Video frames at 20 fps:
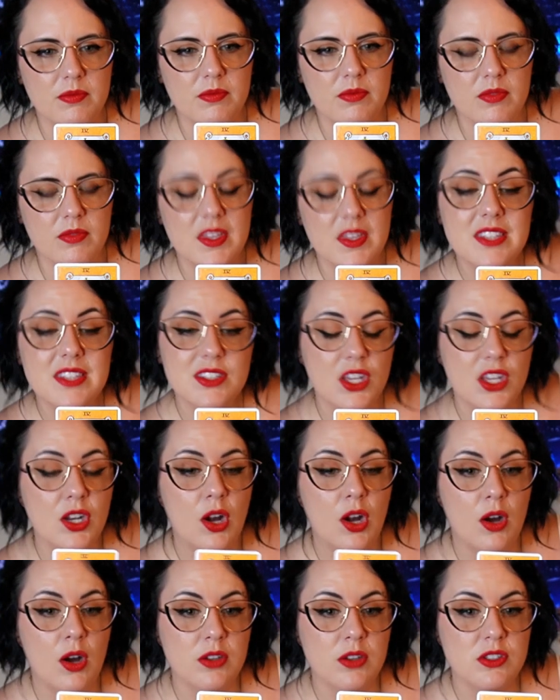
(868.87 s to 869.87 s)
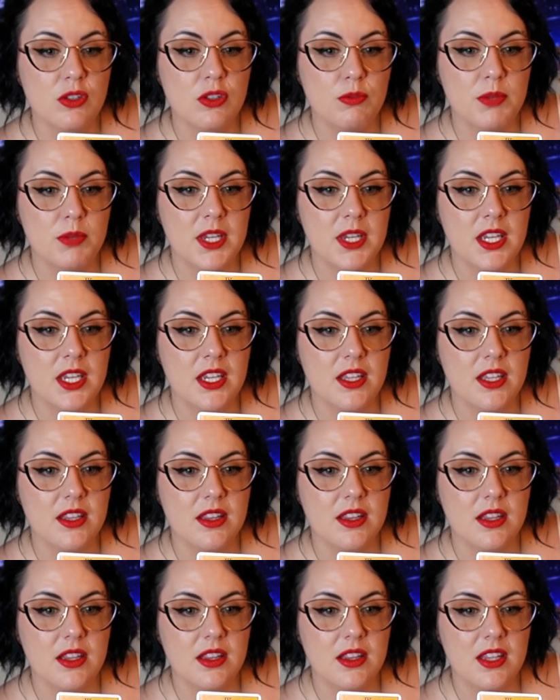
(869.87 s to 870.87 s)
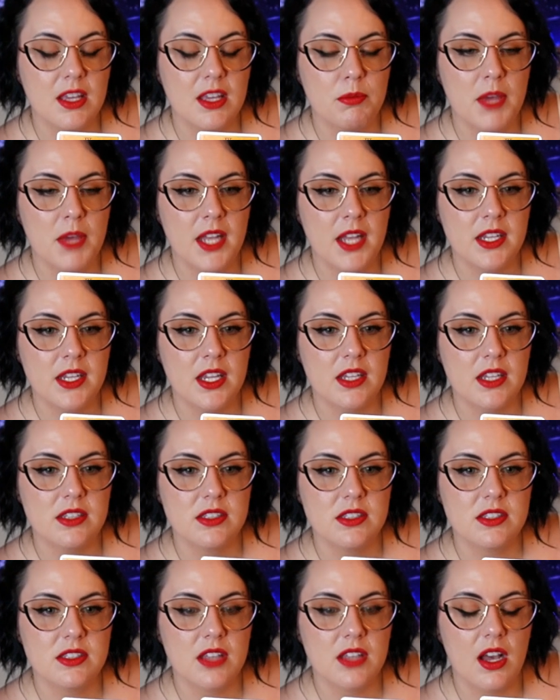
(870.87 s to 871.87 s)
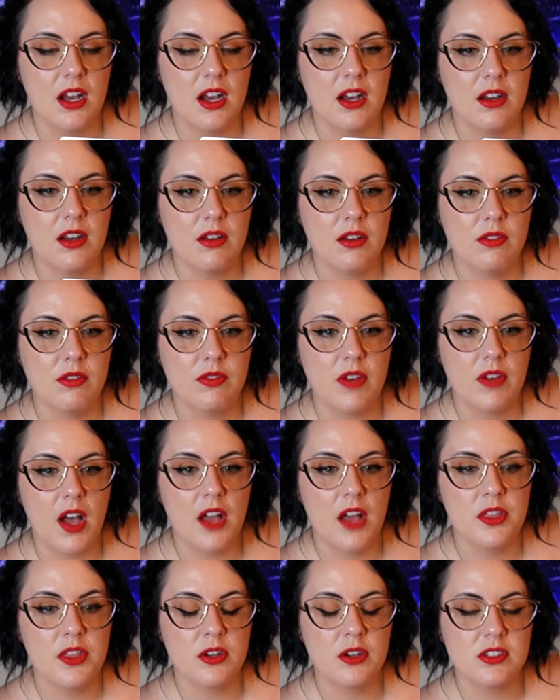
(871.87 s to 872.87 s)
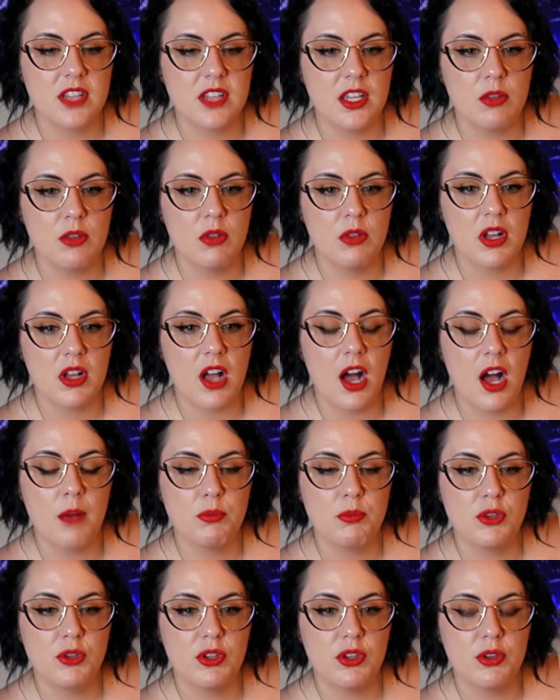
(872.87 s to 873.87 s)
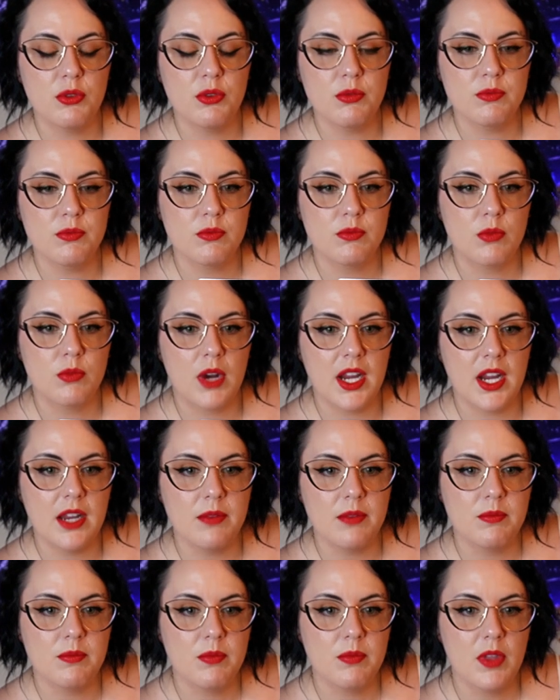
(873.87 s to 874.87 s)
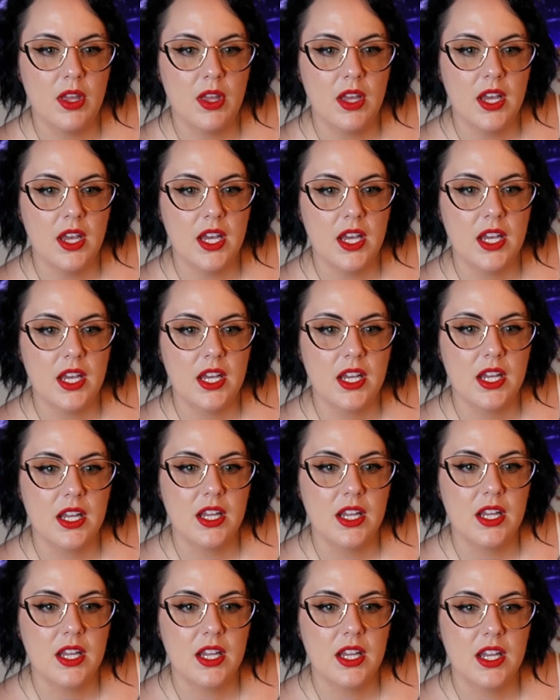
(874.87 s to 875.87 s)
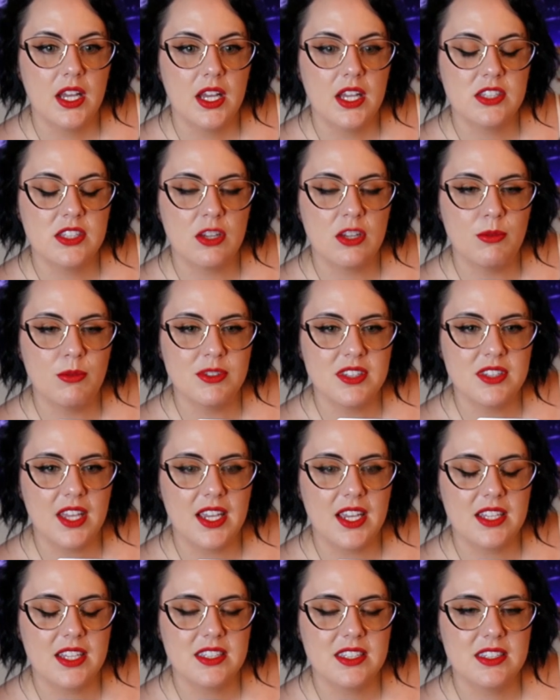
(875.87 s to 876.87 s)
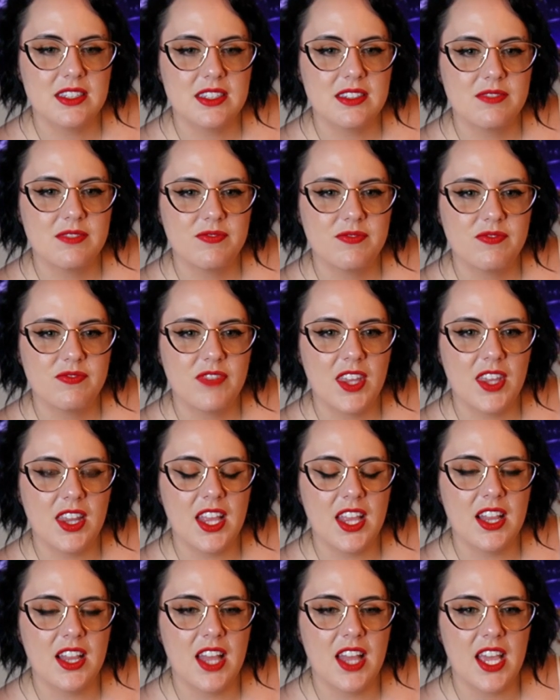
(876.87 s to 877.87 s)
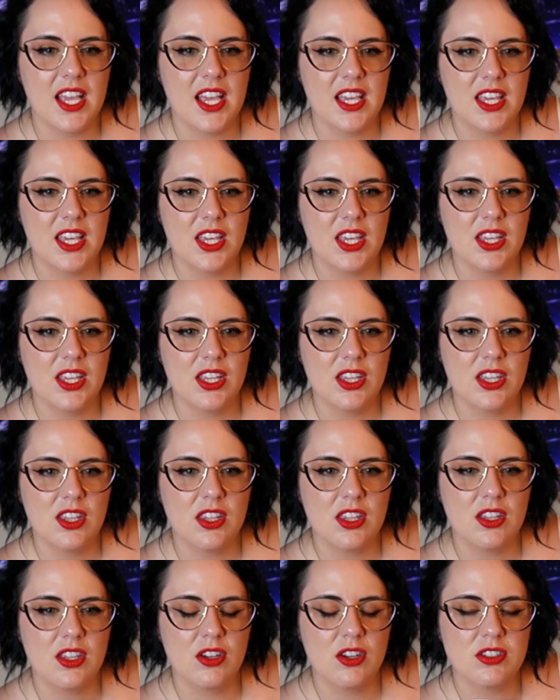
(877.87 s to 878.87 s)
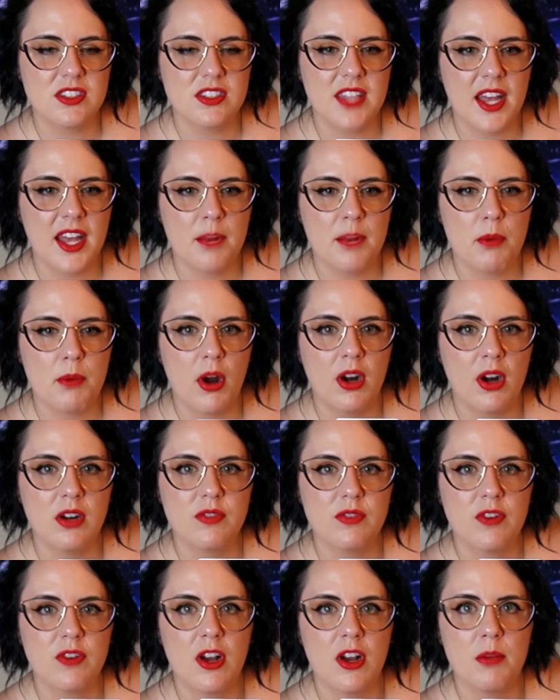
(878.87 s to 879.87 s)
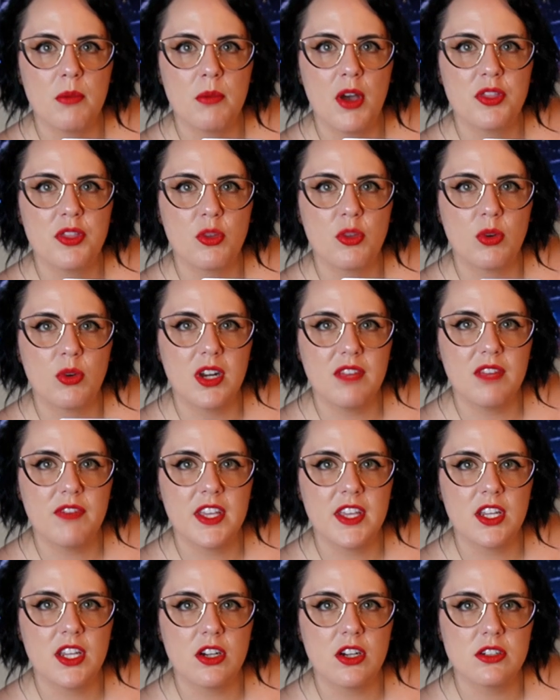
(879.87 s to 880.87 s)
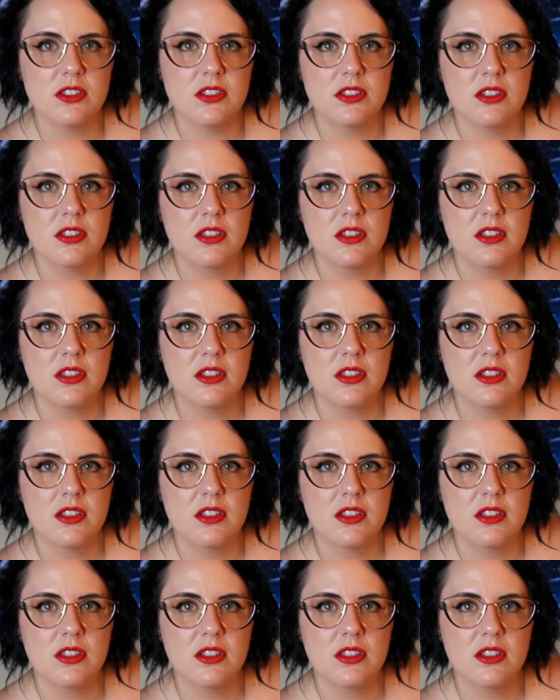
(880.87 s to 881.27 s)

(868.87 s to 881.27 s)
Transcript: This could also be the opinions of others that you look up to, right? It's almost like feeling like you're set apart from authority figures.